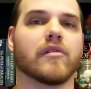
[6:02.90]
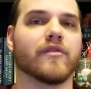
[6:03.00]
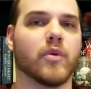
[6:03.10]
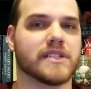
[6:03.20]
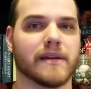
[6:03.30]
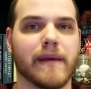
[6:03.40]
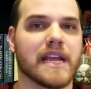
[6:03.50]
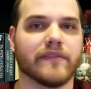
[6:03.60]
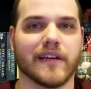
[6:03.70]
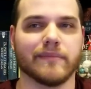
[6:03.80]
of what to make
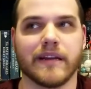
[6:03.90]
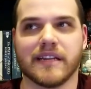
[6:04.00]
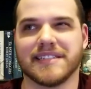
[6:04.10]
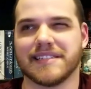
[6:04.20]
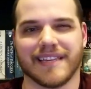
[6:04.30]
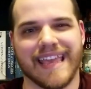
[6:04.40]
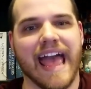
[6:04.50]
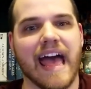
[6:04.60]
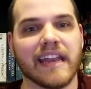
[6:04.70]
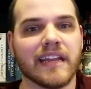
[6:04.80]
of it because it's a
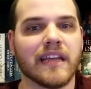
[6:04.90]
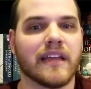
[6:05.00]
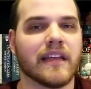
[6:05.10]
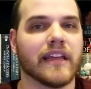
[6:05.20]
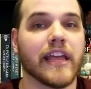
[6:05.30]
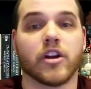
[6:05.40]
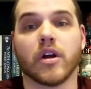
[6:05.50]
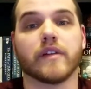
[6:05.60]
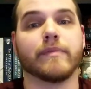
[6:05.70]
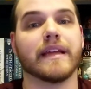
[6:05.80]
cat. It could
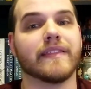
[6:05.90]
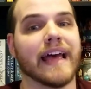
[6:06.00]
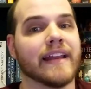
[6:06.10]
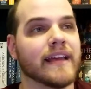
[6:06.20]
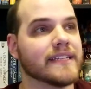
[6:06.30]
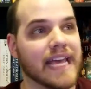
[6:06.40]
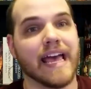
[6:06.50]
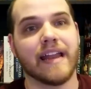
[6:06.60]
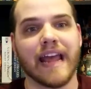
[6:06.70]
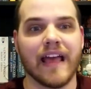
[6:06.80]
have been that
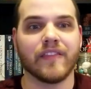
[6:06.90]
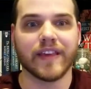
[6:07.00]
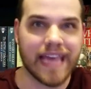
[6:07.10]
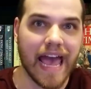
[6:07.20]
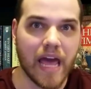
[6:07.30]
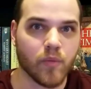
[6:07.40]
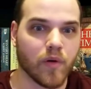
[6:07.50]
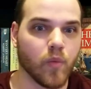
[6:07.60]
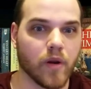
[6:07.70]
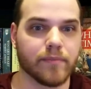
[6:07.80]
Ted and the cat were
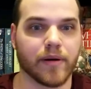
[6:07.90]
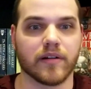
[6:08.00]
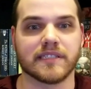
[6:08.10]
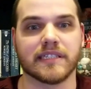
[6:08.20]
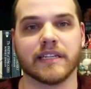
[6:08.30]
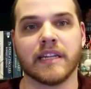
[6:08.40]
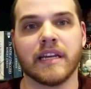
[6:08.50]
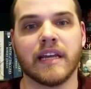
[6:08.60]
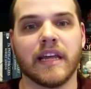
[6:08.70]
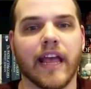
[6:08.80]
one person.
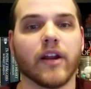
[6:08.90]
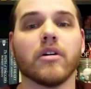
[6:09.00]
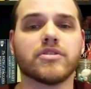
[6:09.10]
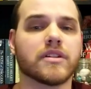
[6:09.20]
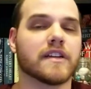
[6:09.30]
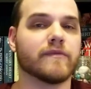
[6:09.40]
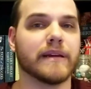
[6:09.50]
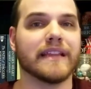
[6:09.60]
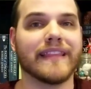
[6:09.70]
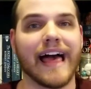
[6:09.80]
It also could have
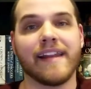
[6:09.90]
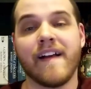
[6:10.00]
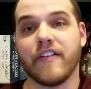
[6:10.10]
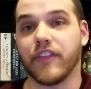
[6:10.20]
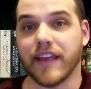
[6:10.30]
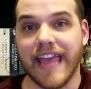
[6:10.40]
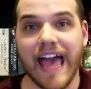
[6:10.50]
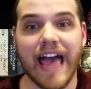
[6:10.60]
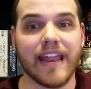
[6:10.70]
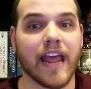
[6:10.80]
been that the
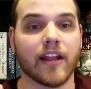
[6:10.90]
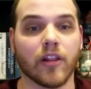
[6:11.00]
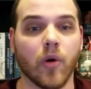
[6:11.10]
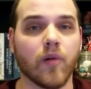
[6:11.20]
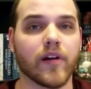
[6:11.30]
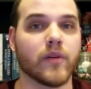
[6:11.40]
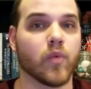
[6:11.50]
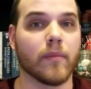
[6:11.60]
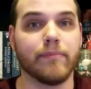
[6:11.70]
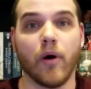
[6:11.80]
cat and Lauren were
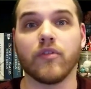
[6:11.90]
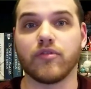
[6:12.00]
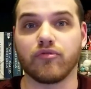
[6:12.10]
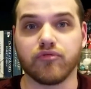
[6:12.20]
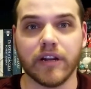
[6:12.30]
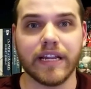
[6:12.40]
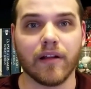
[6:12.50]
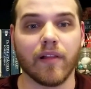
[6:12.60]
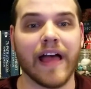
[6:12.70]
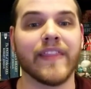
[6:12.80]
both
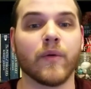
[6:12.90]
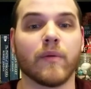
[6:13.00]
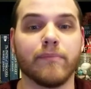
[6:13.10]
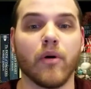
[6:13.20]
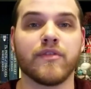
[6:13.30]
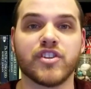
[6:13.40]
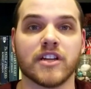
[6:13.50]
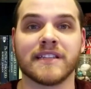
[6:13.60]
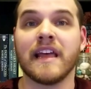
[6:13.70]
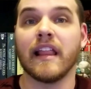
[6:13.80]
real and they were both
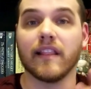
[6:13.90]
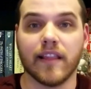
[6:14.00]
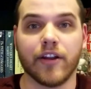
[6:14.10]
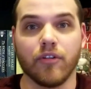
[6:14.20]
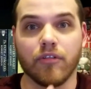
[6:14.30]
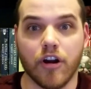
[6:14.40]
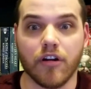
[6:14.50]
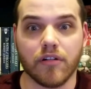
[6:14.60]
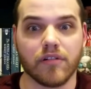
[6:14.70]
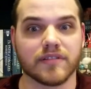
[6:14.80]
just little
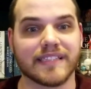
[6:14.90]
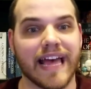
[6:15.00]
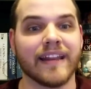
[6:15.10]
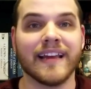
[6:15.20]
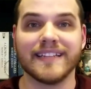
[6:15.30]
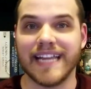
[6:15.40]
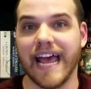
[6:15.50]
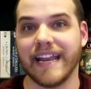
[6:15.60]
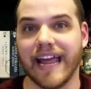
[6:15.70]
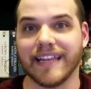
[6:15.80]
girls that Ted
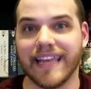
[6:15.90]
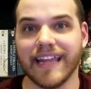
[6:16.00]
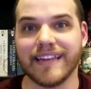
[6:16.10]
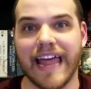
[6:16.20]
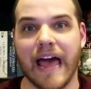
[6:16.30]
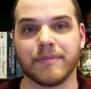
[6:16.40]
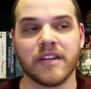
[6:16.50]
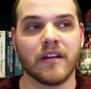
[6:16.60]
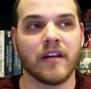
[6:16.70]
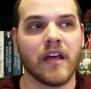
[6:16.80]
had kidnapped.
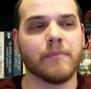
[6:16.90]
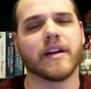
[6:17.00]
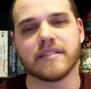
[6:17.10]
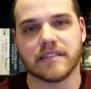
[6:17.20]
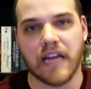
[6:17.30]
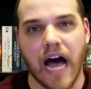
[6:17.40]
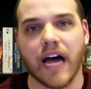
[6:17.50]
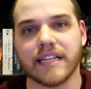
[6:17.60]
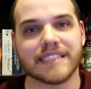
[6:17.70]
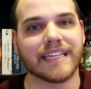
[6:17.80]
Because
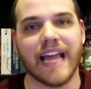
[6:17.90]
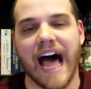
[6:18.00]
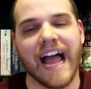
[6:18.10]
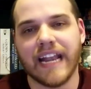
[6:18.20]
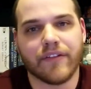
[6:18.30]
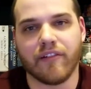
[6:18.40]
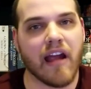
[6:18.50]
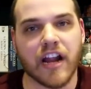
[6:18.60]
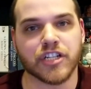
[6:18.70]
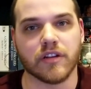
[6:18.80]
honestly, I never
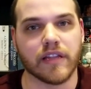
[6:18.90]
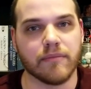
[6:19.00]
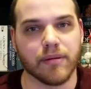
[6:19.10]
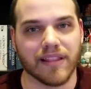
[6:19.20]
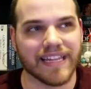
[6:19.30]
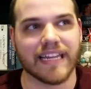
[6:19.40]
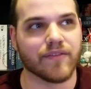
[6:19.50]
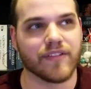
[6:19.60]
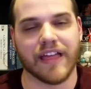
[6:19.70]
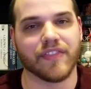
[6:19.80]
actually
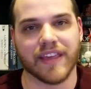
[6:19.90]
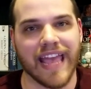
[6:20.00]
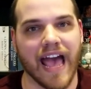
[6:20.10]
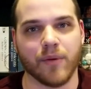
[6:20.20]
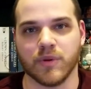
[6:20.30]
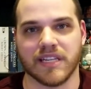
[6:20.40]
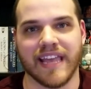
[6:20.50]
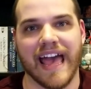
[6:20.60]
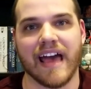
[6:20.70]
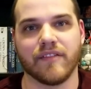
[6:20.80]
believed that the cat was a
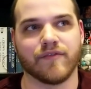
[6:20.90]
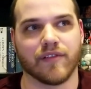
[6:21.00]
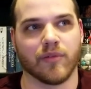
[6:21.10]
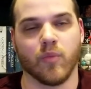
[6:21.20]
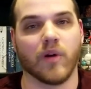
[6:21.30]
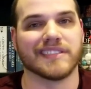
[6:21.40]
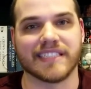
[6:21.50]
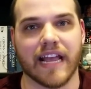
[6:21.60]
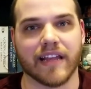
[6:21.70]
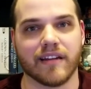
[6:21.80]
cat for one
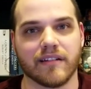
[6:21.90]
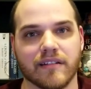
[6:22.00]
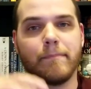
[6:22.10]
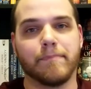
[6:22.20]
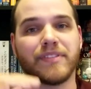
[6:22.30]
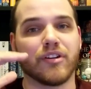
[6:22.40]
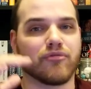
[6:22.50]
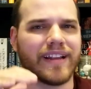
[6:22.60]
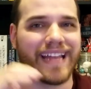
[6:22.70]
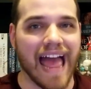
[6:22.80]
second. But the
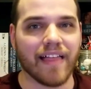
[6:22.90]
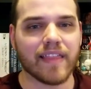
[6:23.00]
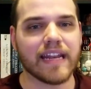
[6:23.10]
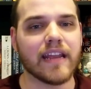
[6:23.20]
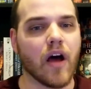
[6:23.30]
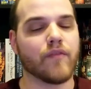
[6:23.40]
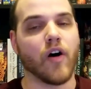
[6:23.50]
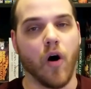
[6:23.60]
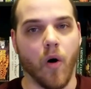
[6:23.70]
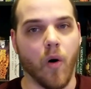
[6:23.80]
reality of
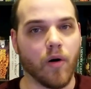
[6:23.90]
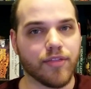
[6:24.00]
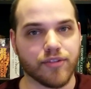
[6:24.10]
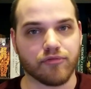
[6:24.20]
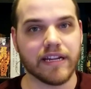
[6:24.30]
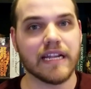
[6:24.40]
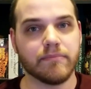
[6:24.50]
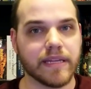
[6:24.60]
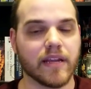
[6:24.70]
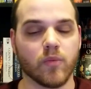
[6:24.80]
all three
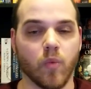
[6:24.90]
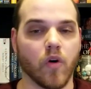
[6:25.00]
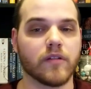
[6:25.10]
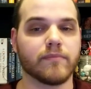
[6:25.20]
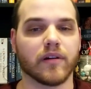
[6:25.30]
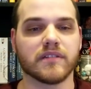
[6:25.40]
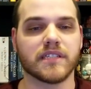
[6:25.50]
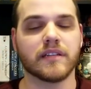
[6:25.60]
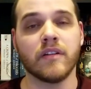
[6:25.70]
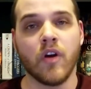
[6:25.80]
being one
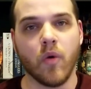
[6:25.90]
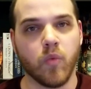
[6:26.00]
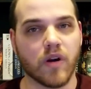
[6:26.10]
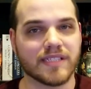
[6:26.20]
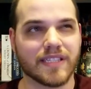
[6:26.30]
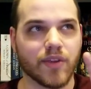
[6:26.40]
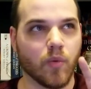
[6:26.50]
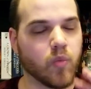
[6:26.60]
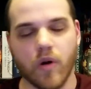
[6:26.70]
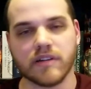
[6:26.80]
person was the
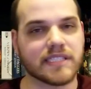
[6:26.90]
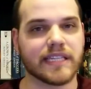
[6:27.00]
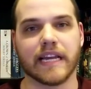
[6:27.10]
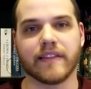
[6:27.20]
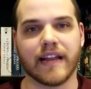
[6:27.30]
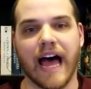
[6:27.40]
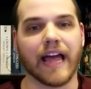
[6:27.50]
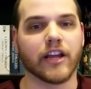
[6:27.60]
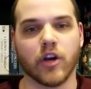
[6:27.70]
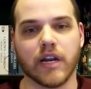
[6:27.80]
worst thing that I
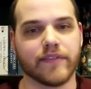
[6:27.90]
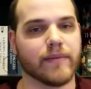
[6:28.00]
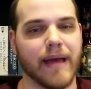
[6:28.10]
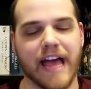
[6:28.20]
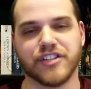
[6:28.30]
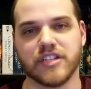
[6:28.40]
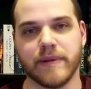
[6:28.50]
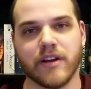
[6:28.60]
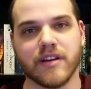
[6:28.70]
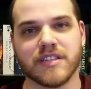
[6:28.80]
could have imagined
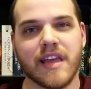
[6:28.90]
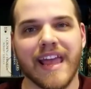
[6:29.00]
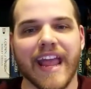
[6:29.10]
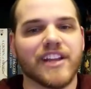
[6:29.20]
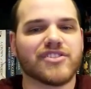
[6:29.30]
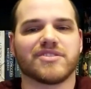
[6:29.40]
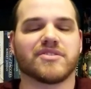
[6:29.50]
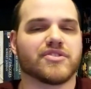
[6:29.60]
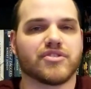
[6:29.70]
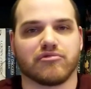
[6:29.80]
because it just
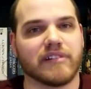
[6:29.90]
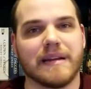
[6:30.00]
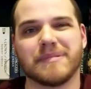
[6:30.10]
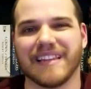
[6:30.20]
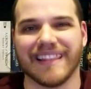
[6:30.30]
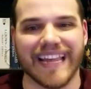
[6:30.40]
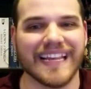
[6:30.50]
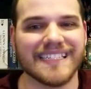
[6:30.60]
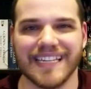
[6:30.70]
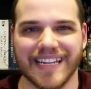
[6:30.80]
screamed
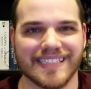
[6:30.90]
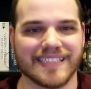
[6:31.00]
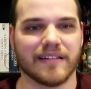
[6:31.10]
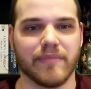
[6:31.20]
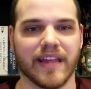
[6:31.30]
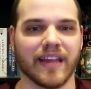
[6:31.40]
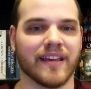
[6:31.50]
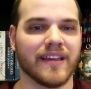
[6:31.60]
laziness to me.